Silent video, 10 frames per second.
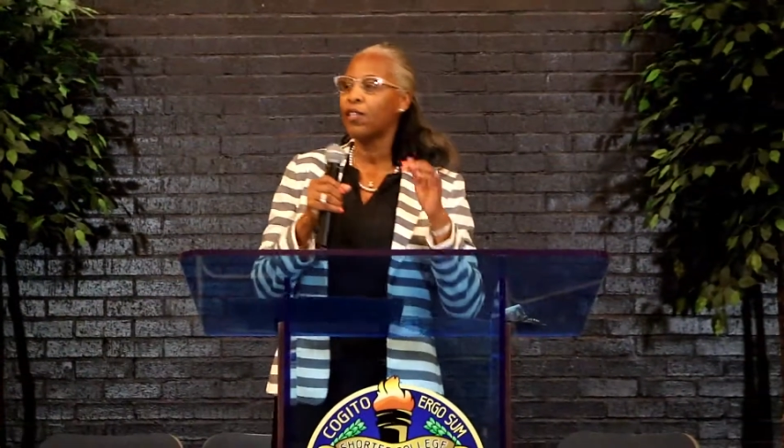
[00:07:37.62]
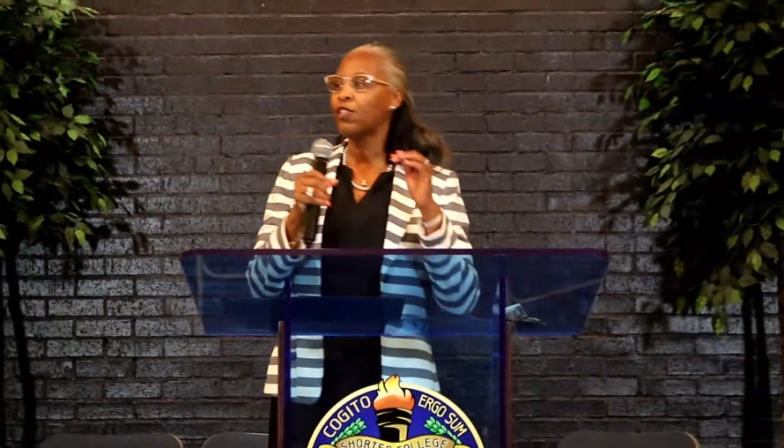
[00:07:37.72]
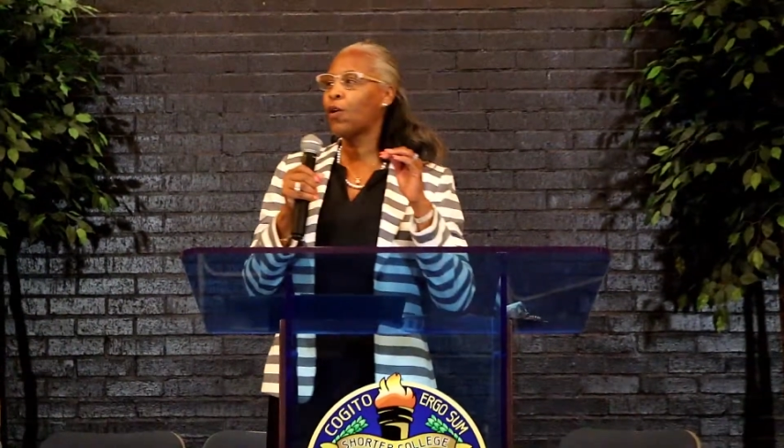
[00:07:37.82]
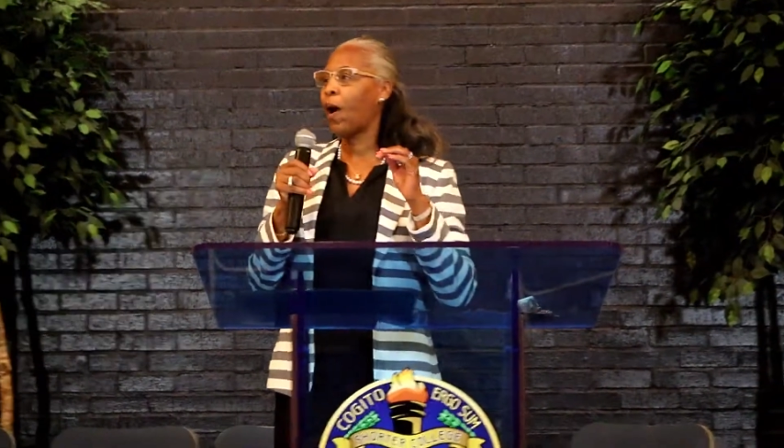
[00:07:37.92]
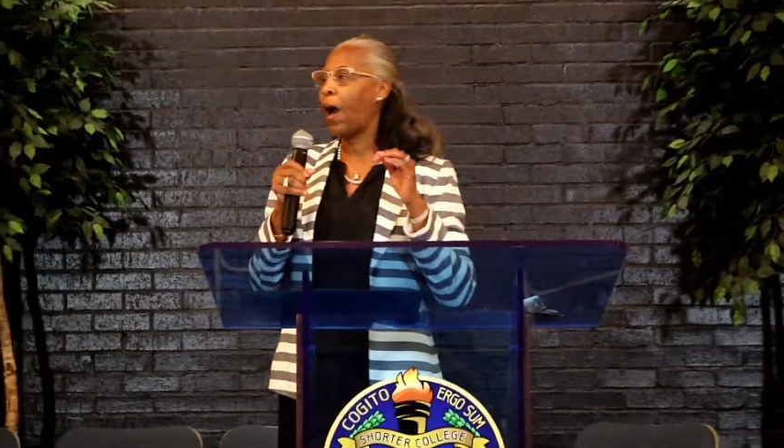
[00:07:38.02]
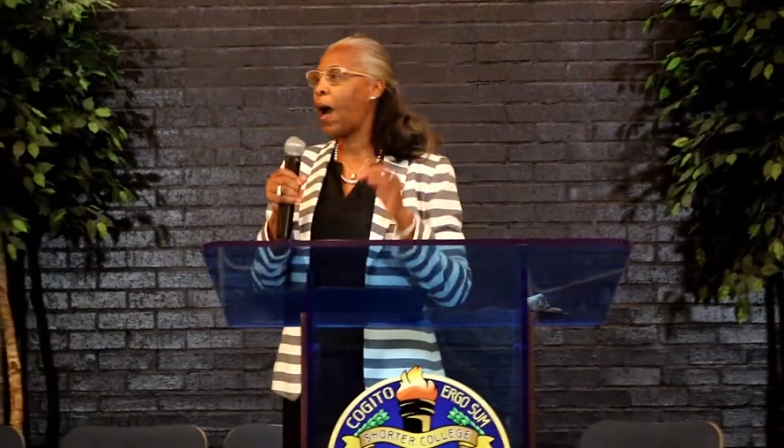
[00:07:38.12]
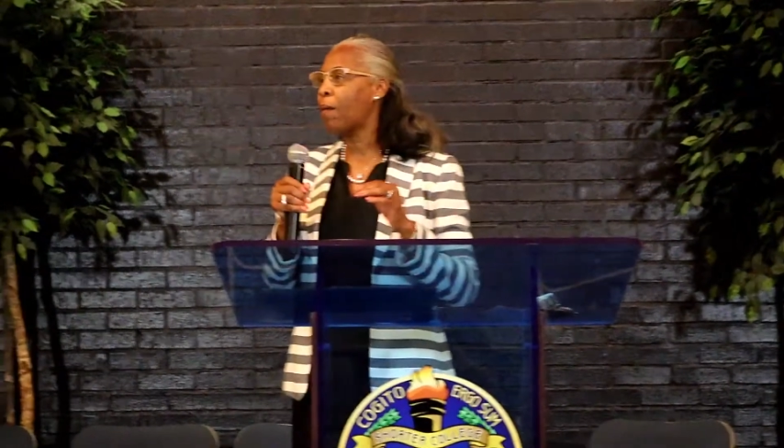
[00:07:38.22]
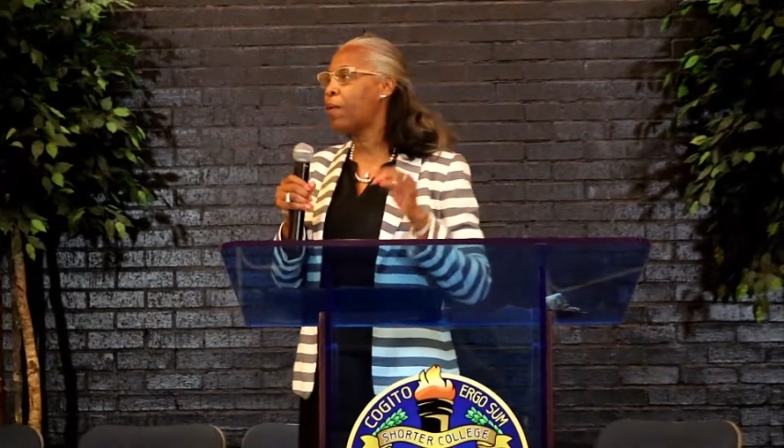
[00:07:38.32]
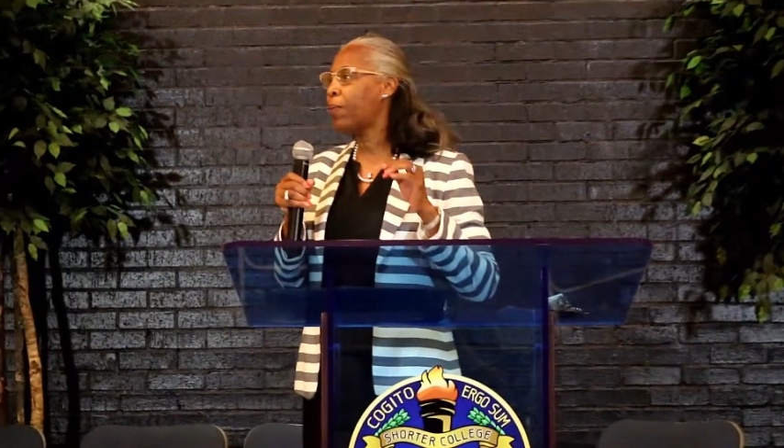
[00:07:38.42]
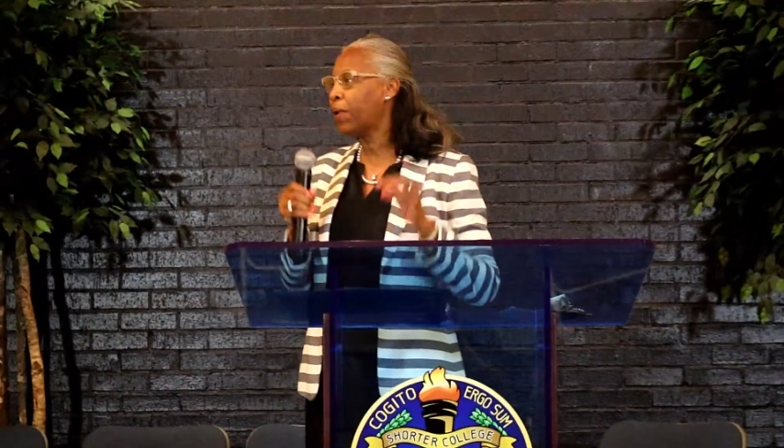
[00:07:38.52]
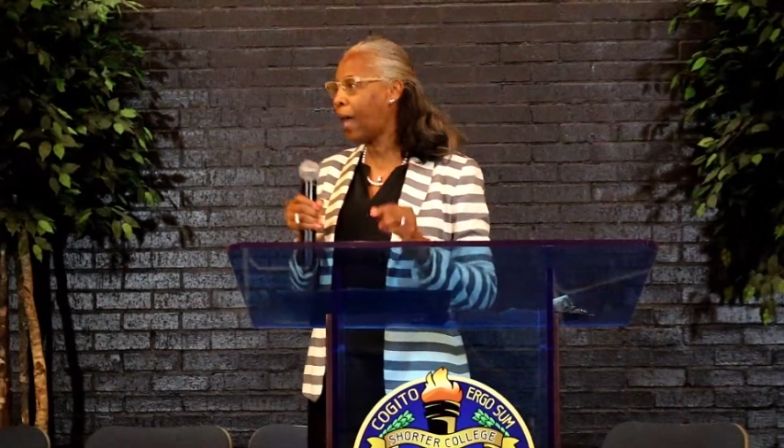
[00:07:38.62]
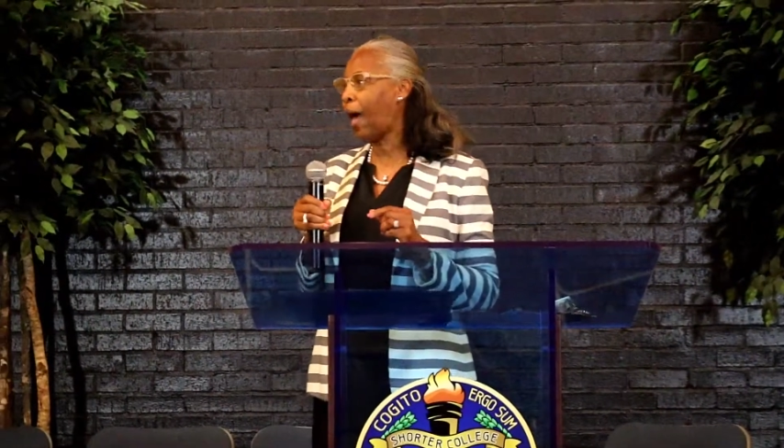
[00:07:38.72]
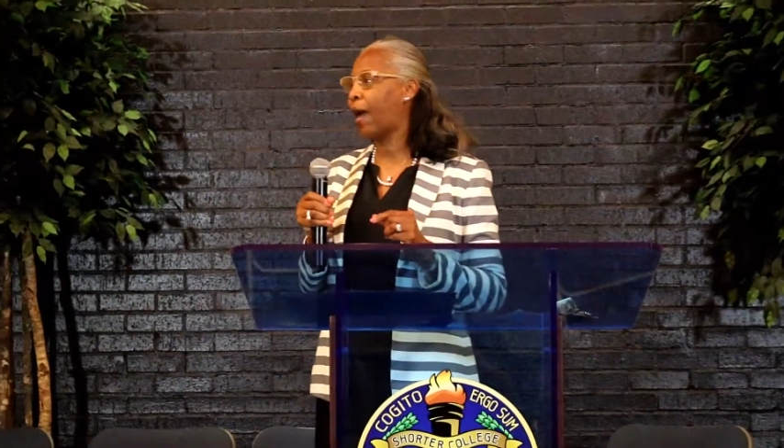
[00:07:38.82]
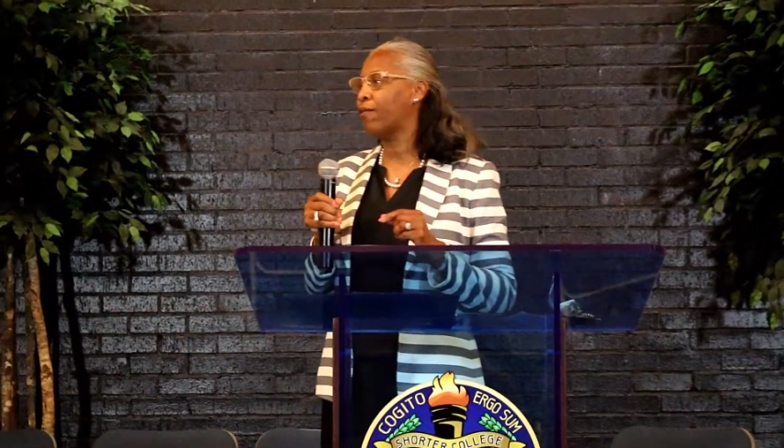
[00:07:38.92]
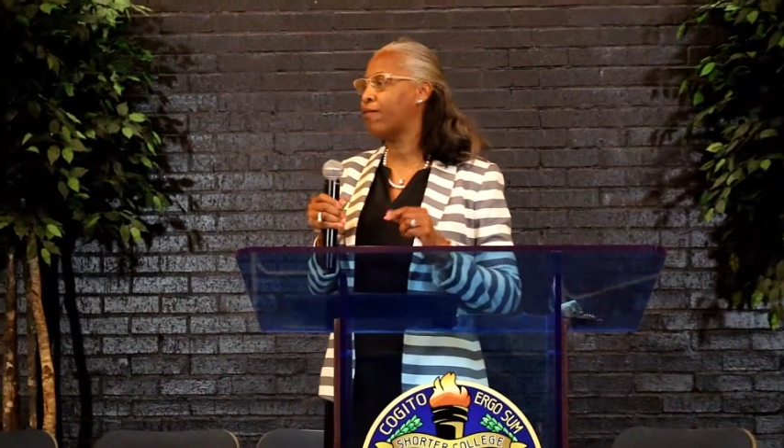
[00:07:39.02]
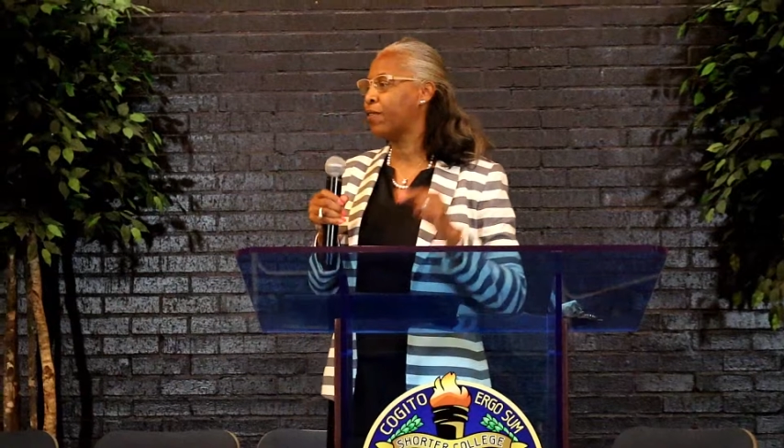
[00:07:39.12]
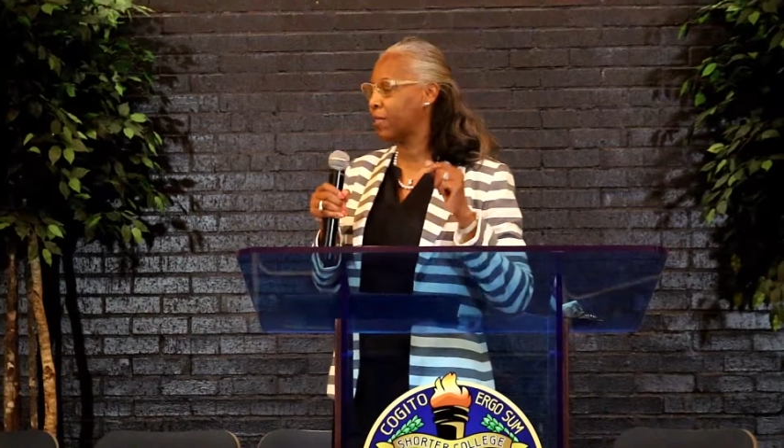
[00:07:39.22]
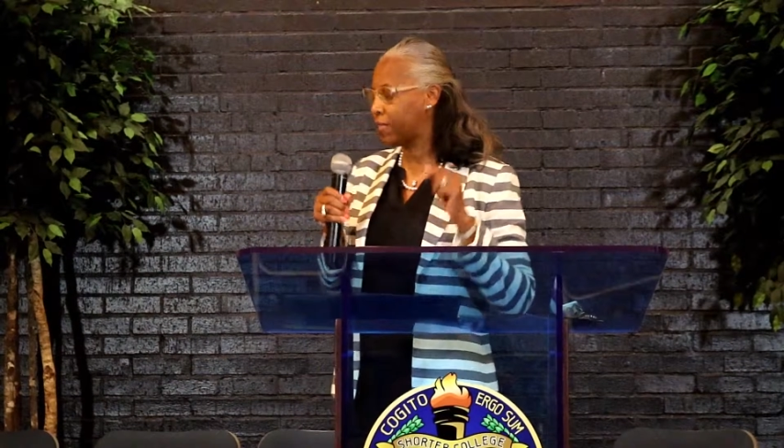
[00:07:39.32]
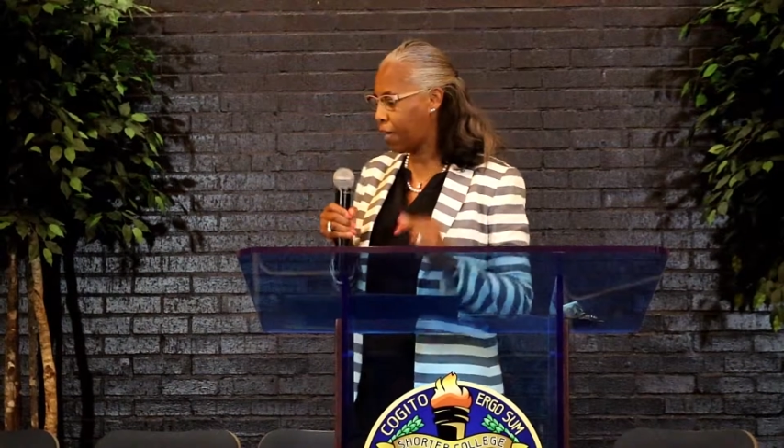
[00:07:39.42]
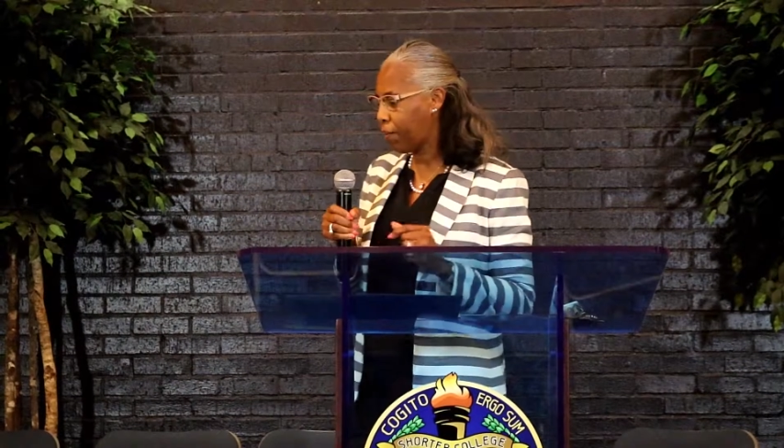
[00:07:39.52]
So I'm applying for
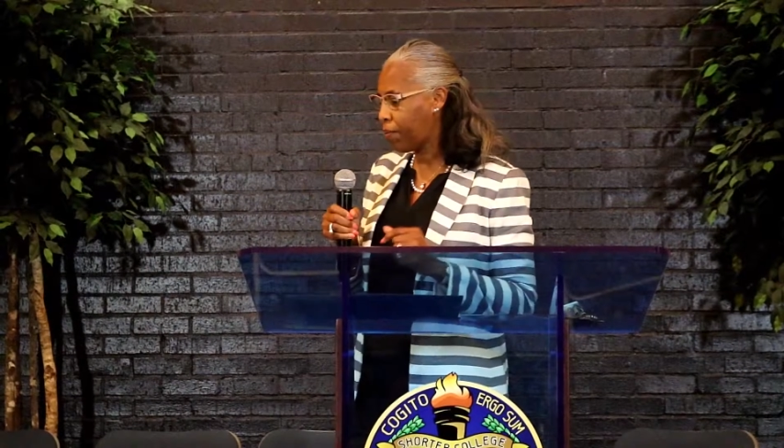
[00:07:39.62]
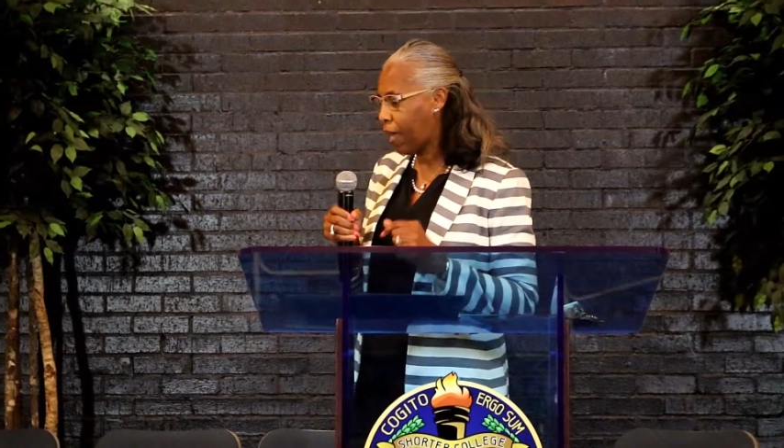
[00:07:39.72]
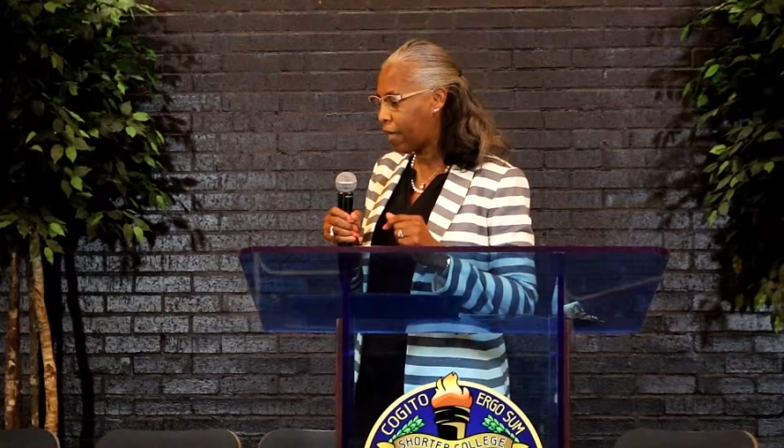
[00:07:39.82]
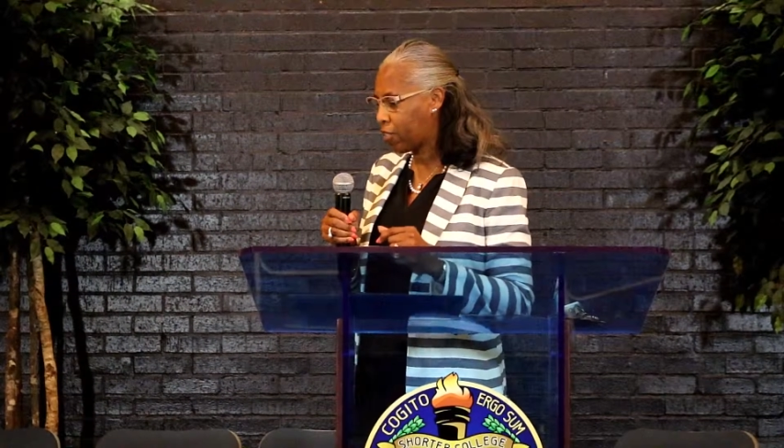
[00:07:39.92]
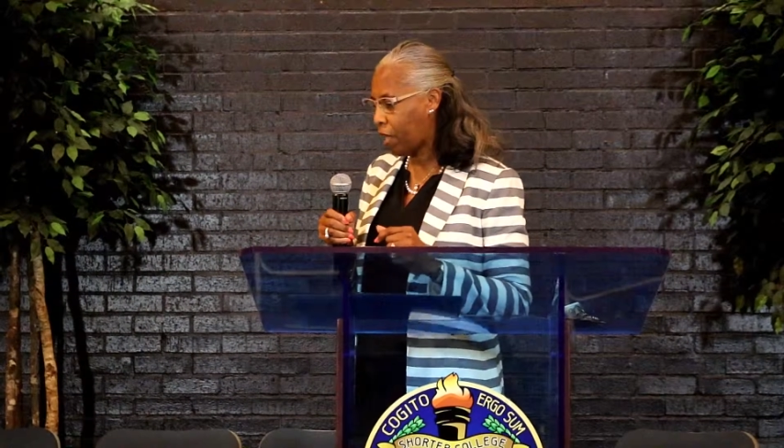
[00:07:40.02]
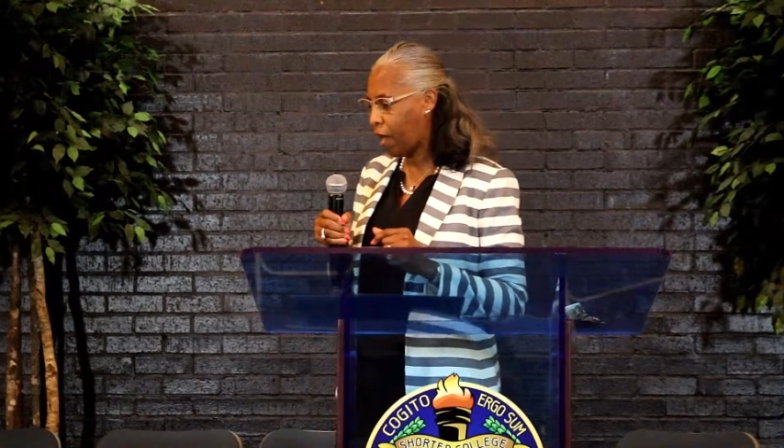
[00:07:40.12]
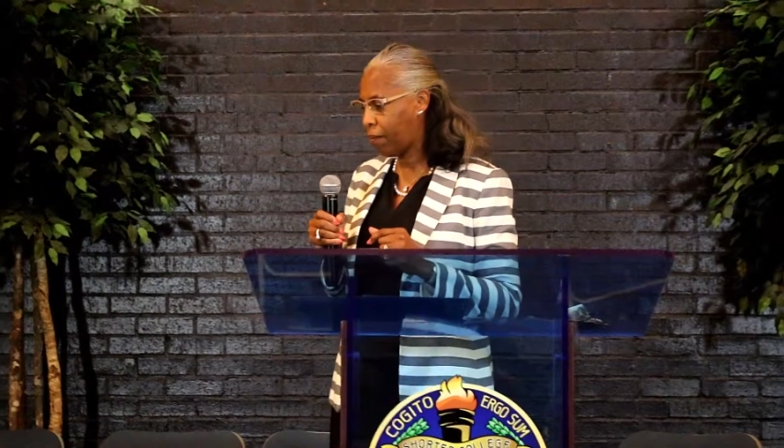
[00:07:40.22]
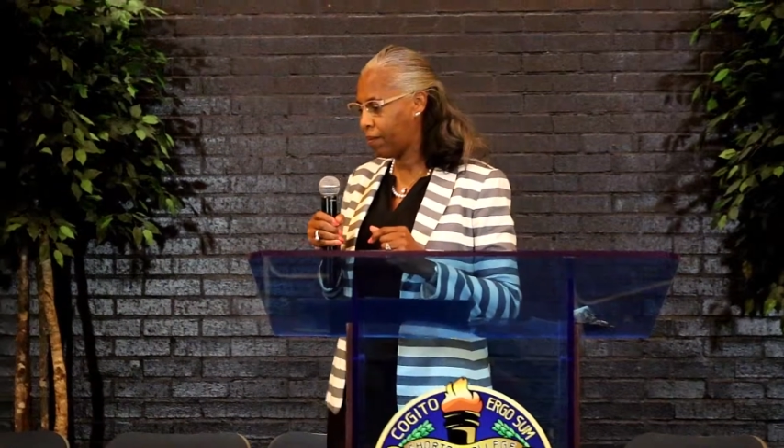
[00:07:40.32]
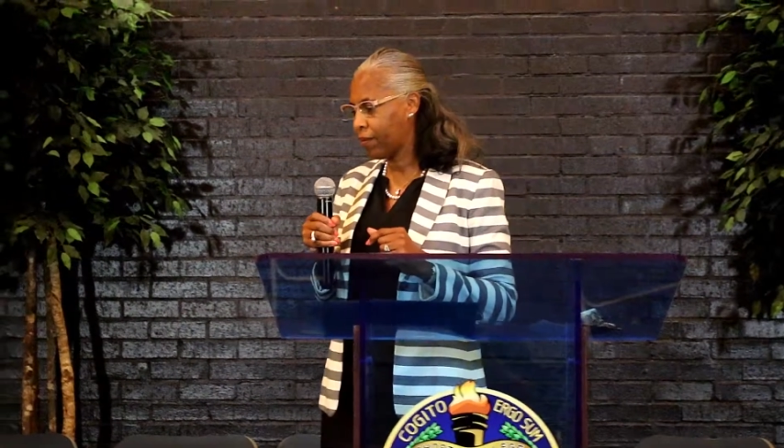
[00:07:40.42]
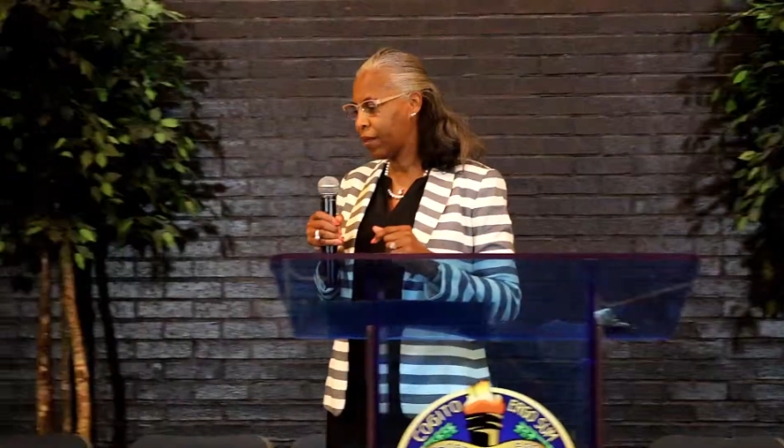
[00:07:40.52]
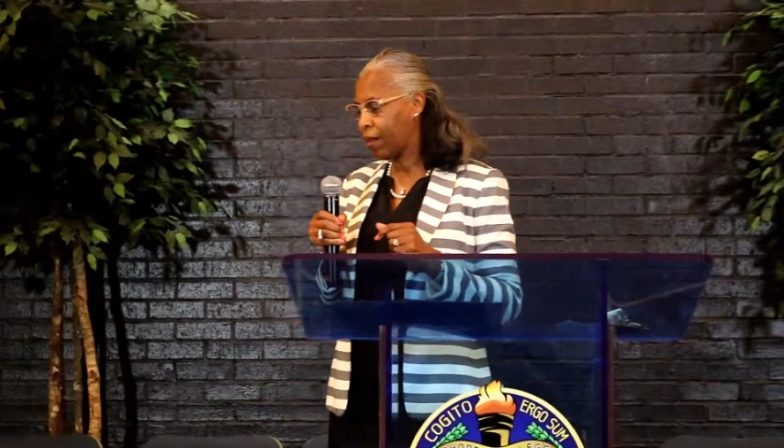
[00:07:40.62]
this FBI job